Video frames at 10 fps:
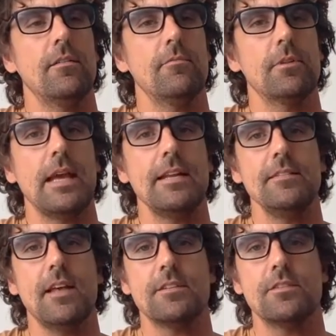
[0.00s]
relating
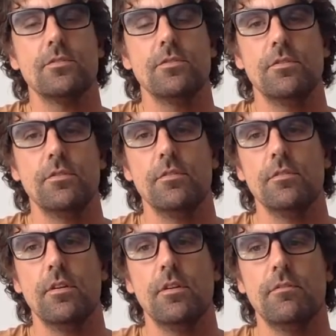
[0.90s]
that to
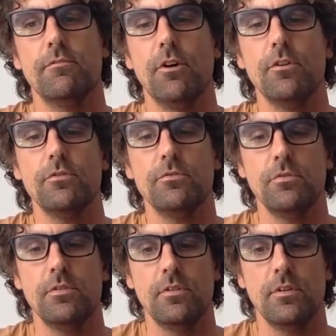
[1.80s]
vocal
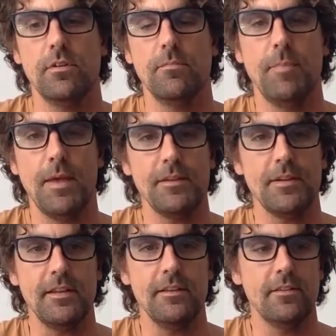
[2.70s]
melody,